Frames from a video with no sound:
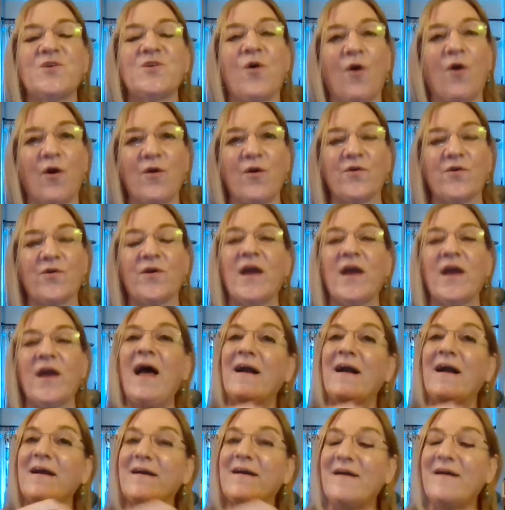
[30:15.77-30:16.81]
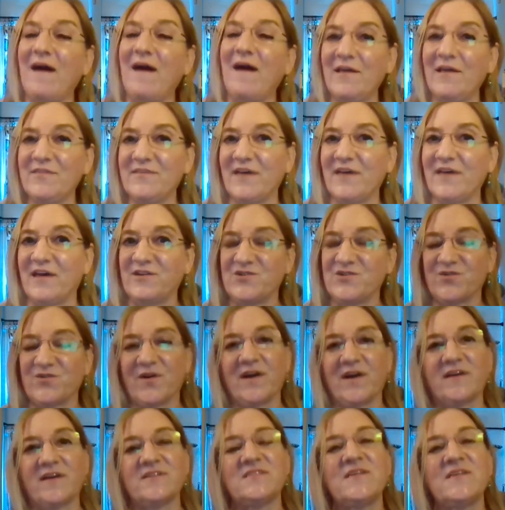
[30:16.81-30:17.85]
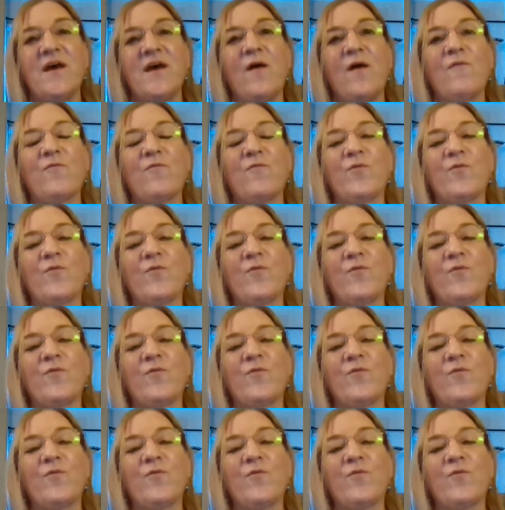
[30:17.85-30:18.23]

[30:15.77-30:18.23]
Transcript: Carter got that dress